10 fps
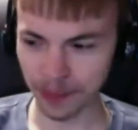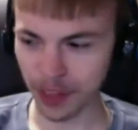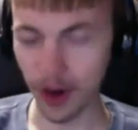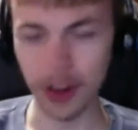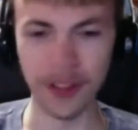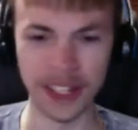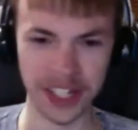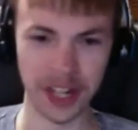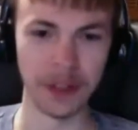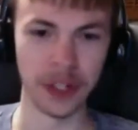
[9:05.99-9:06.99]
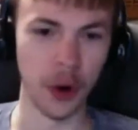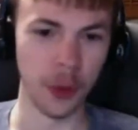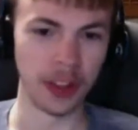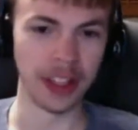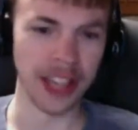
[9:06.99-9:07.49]
All of that stuff is
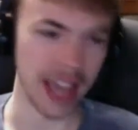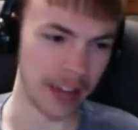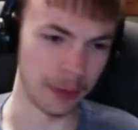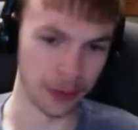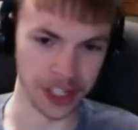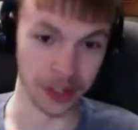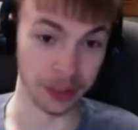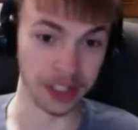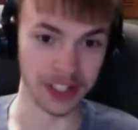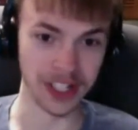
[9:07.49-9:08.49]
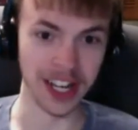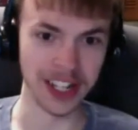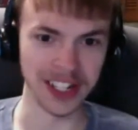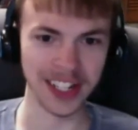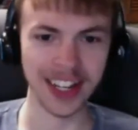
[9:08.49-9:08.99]
openly and reasonably
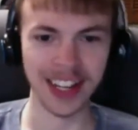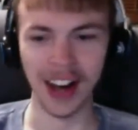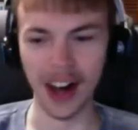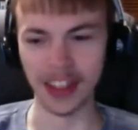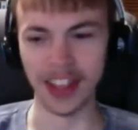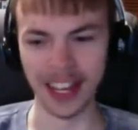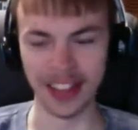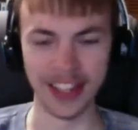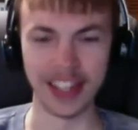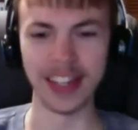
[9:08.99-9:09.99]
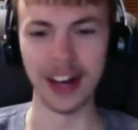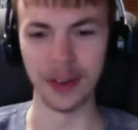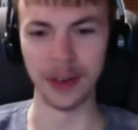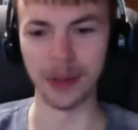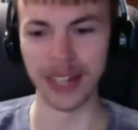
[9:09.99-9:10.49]
discussed, unlike the other
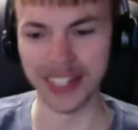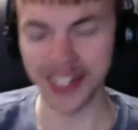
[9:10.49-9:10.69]
debates.